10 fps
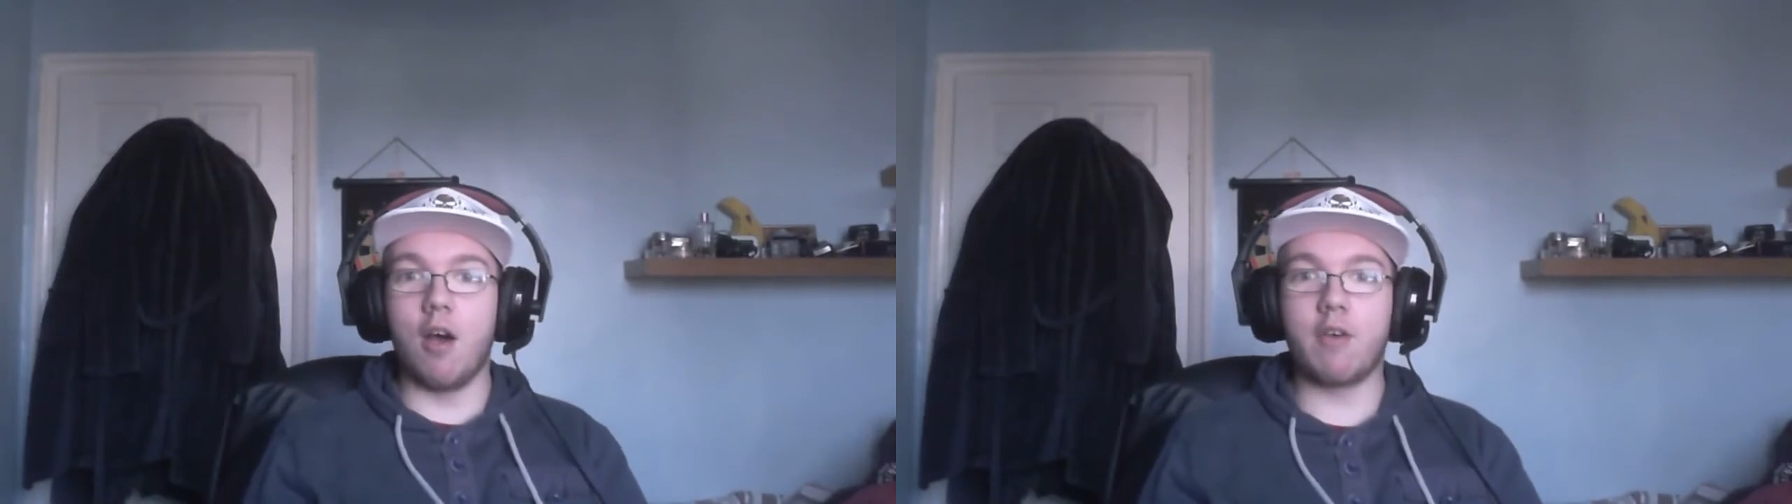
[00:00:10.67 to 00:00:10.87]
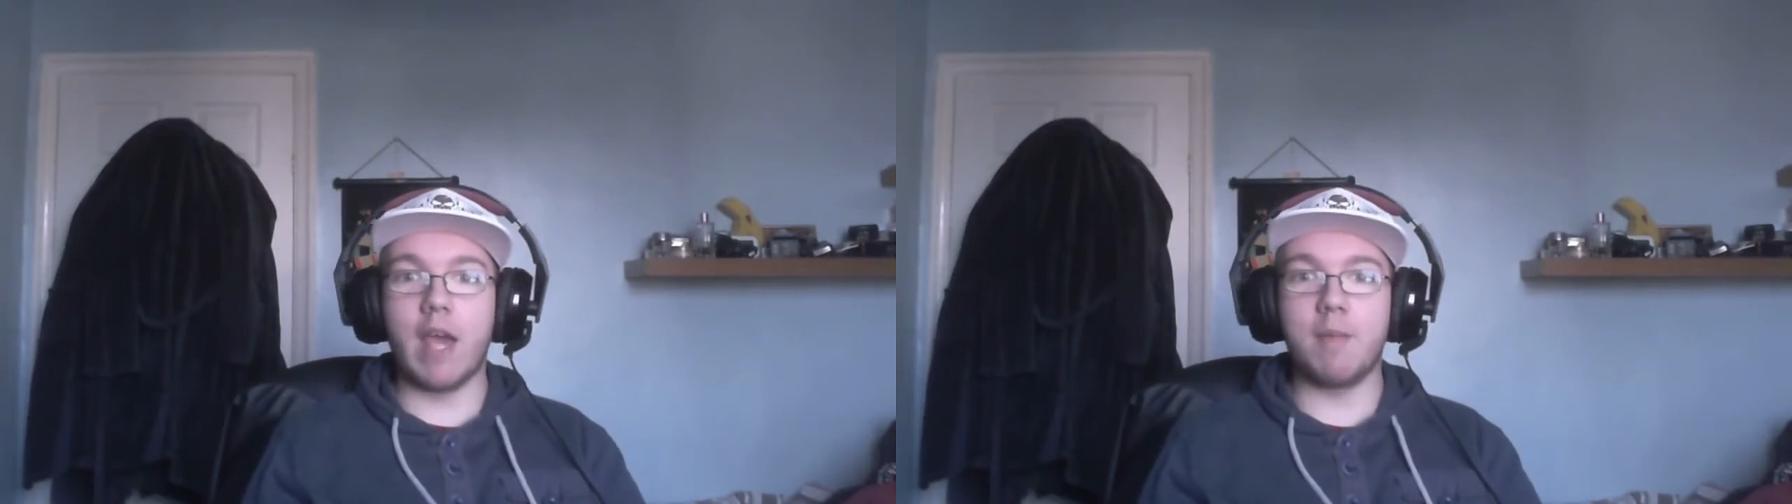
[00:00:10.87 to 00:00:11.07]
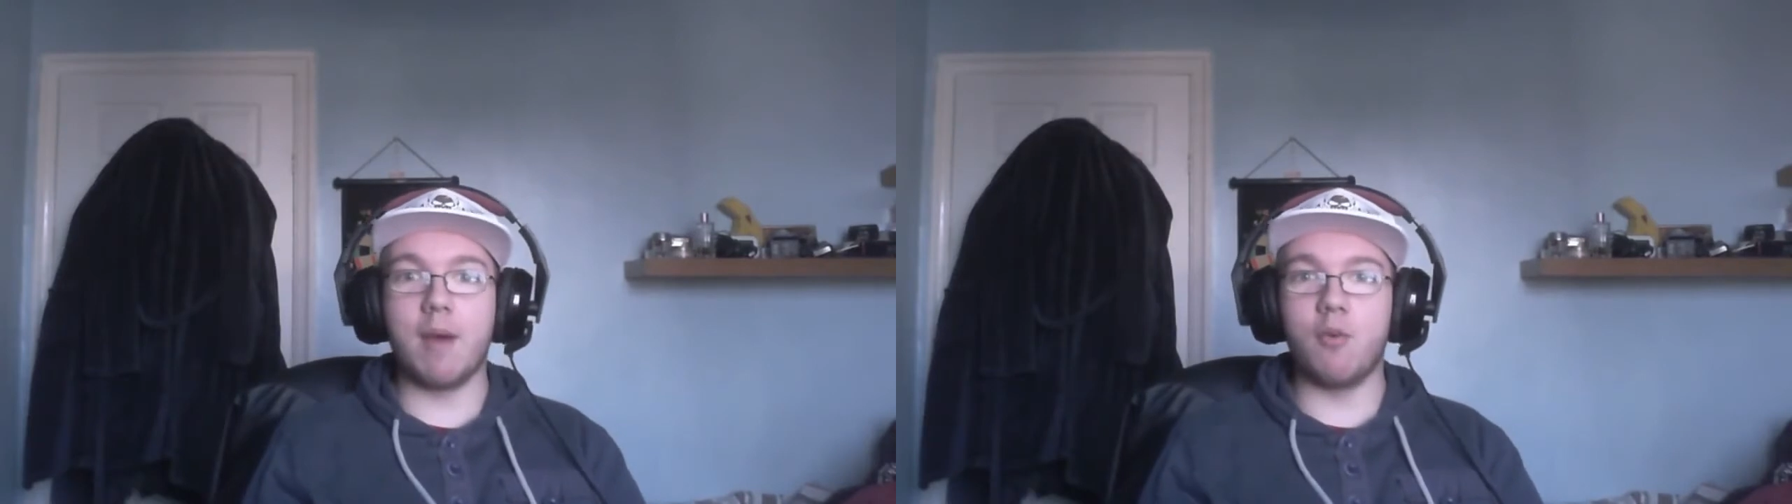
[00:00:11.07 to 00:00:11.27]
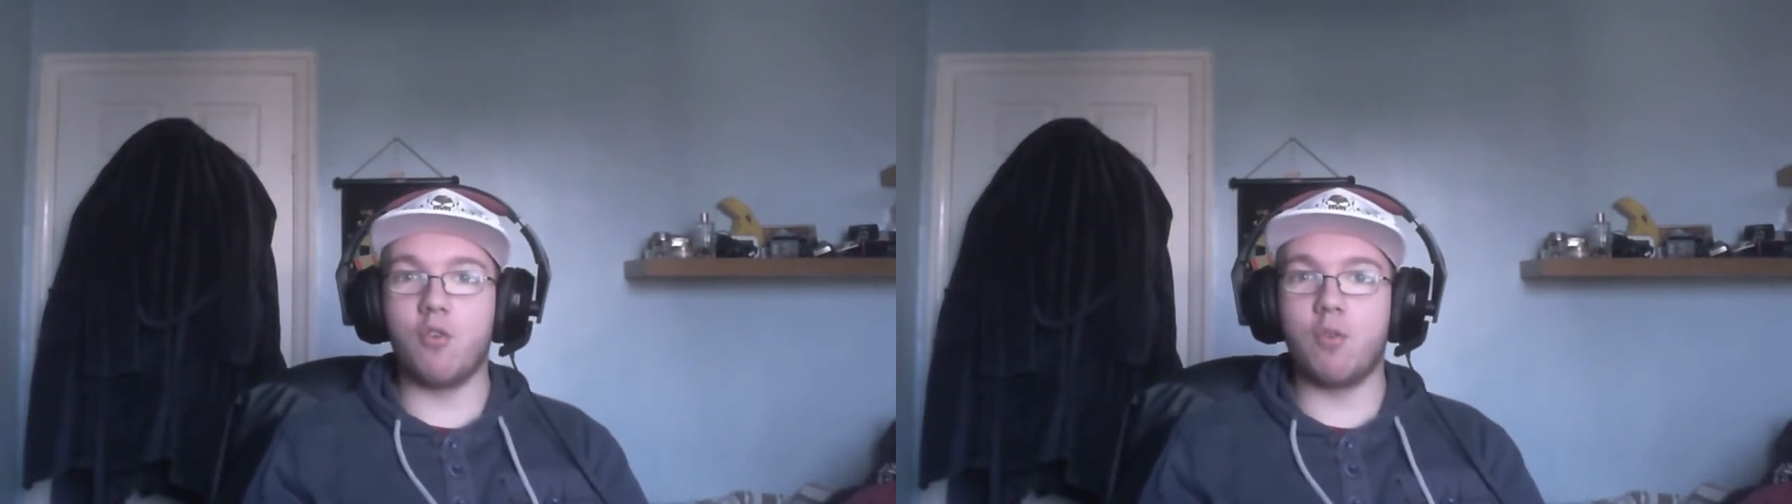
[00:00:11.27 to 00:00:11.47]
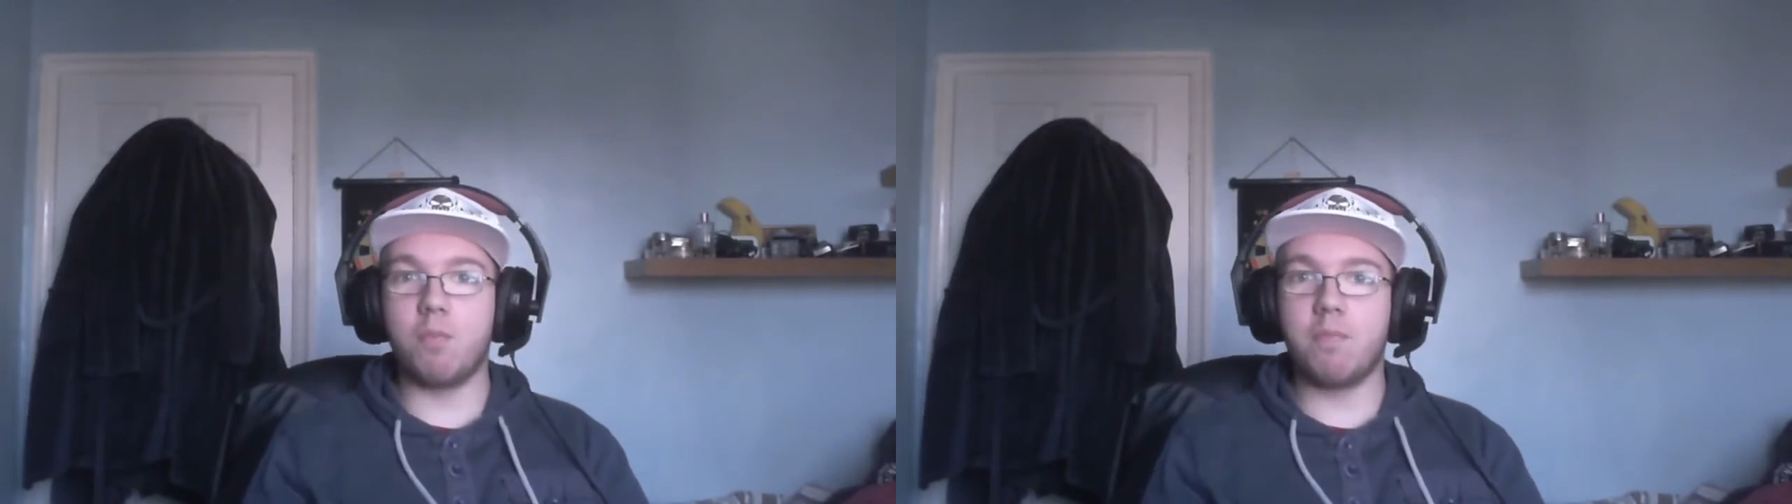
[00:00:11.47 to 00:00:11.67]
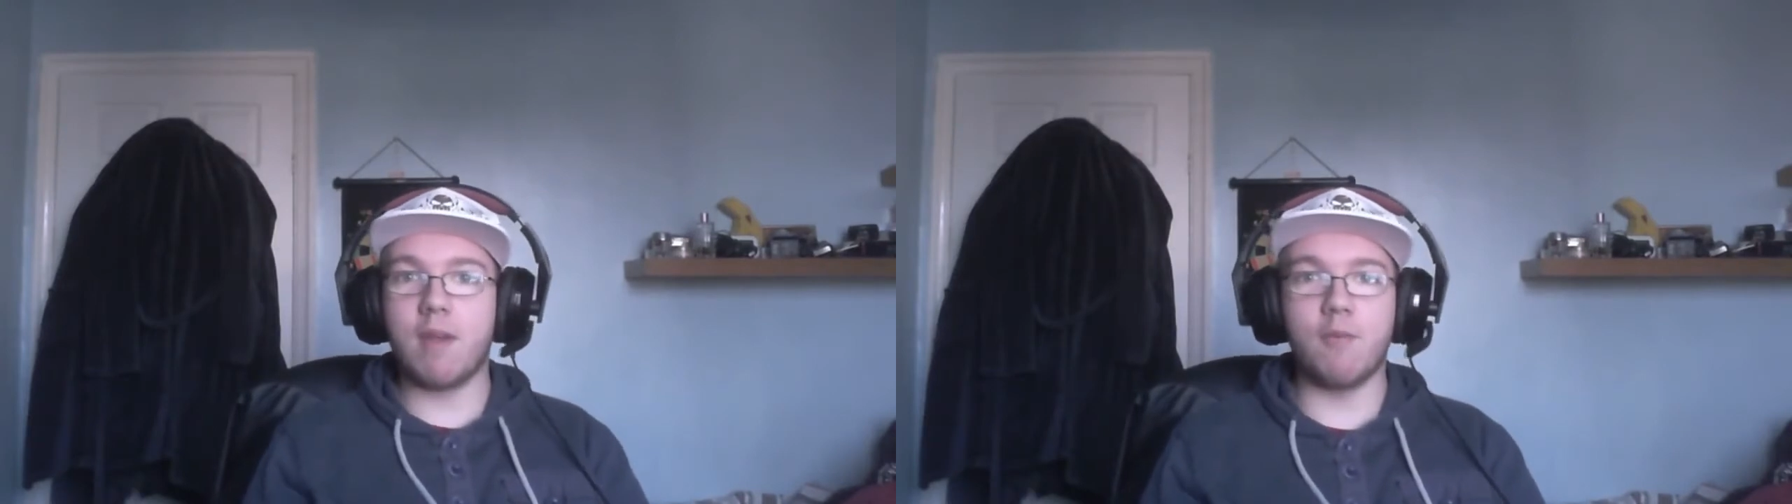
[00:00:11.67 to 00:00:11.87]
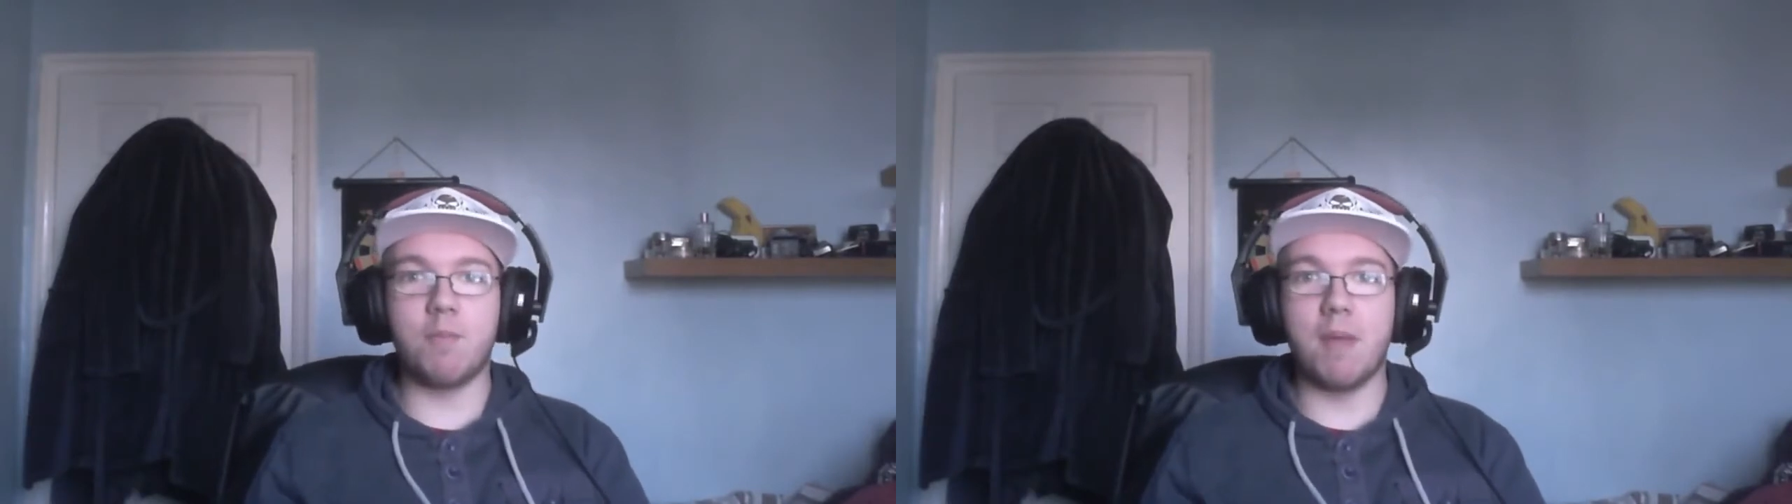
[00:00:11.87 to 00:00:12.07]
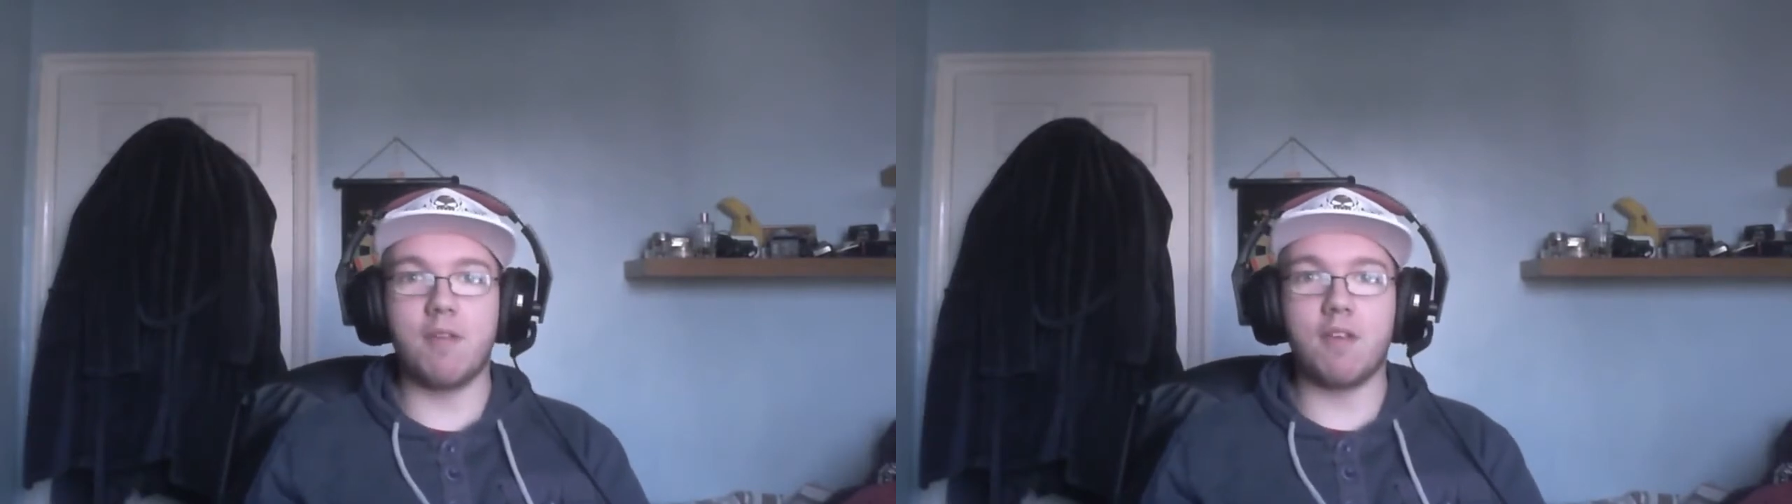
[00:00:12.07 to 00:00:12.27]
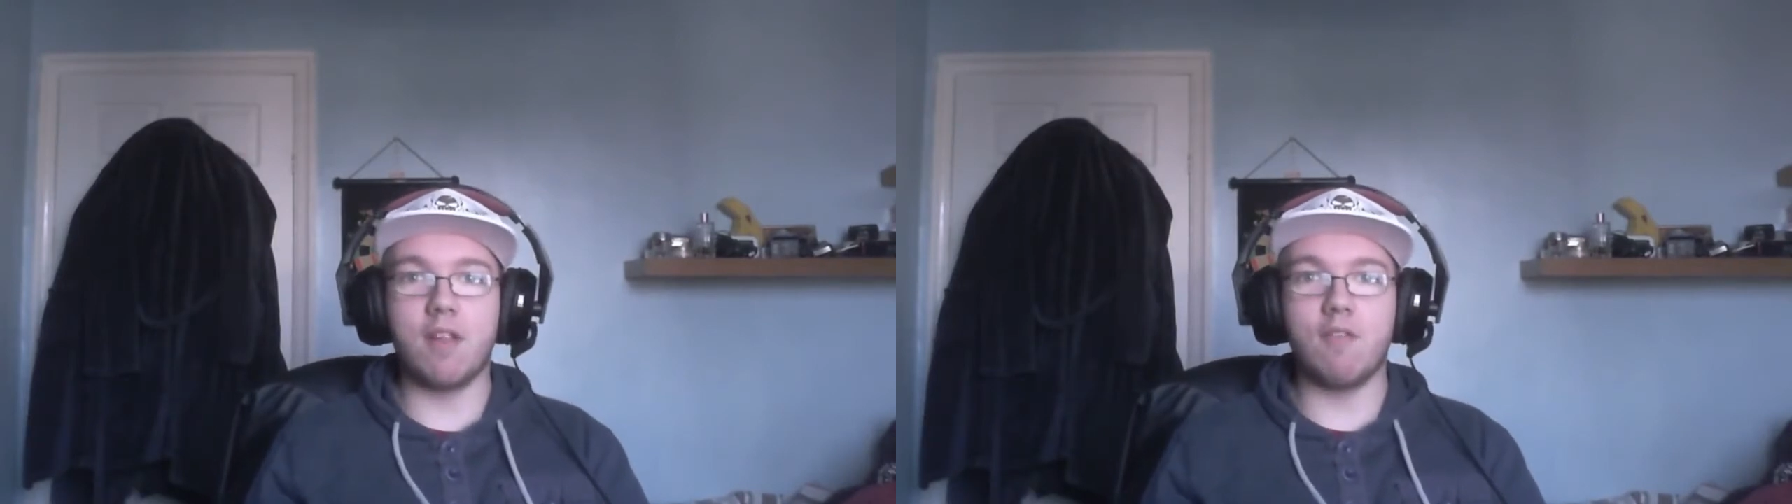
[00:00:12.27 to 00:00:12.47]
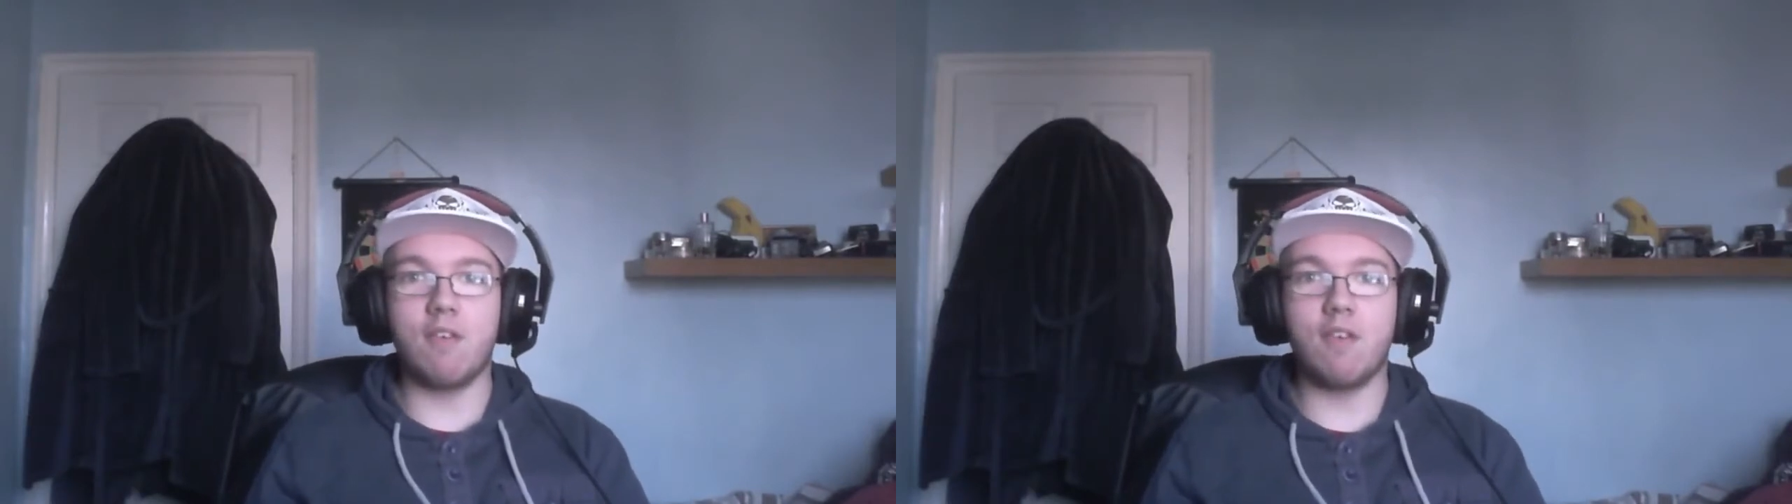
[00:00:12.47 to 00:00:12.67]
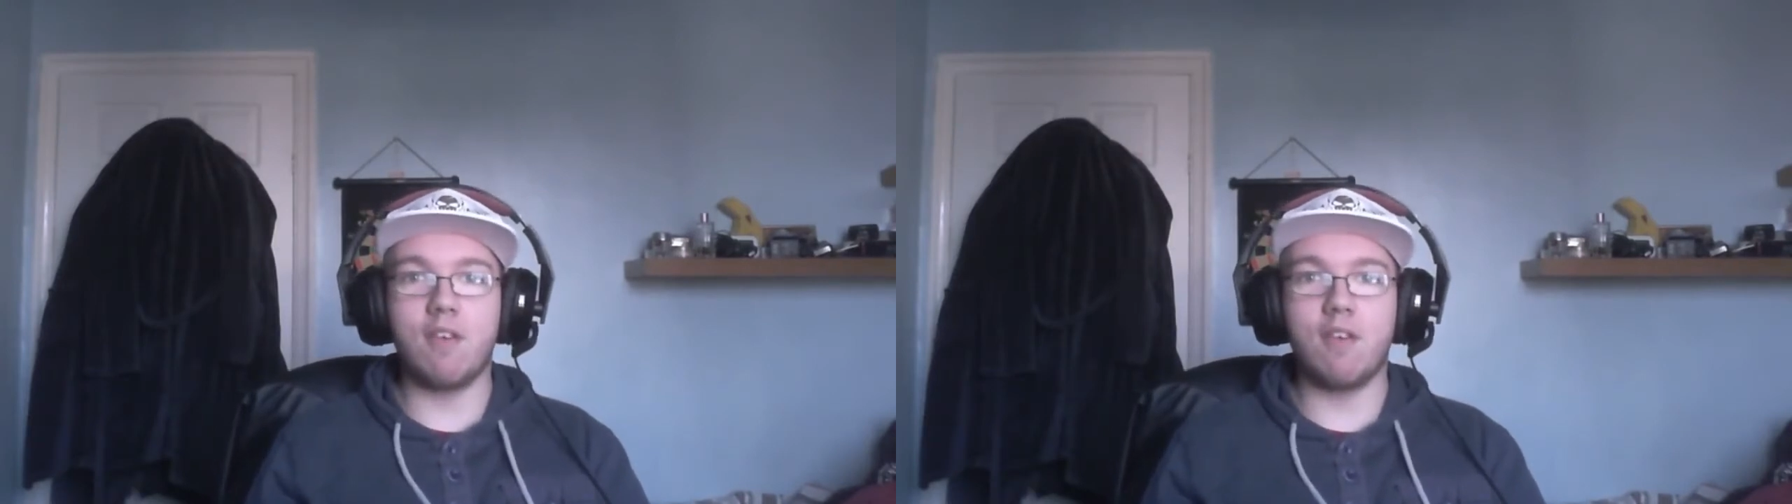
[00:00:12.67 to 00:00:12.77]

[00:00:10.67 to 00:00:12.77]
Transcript: Okay, that was basically the wrong